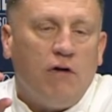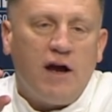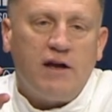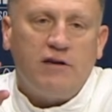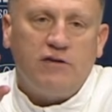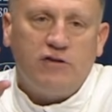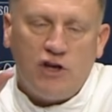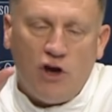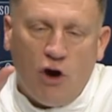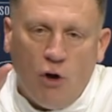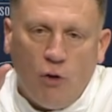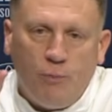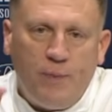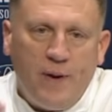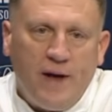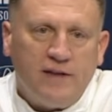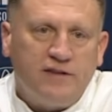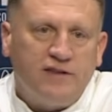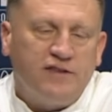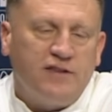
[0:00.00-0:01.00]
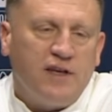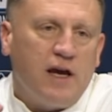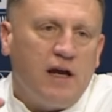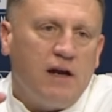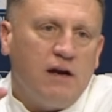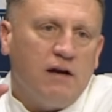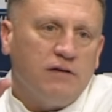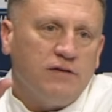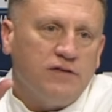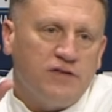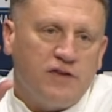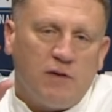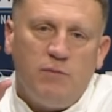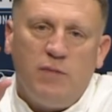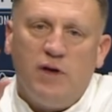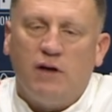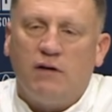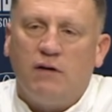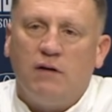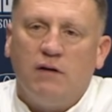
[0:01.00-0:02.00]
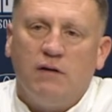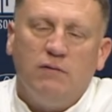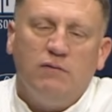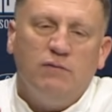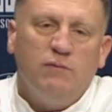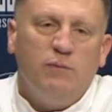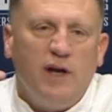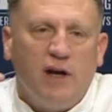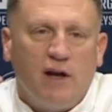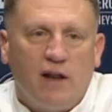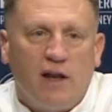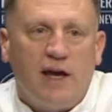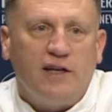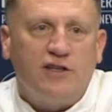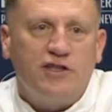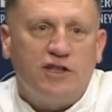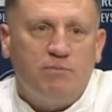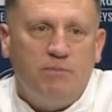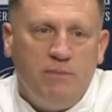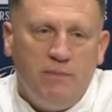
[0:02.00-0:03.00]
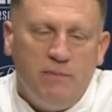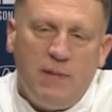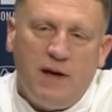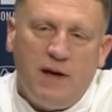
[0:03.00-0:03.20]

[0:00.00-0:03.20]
The old Penn Staters, the middle-aged Penn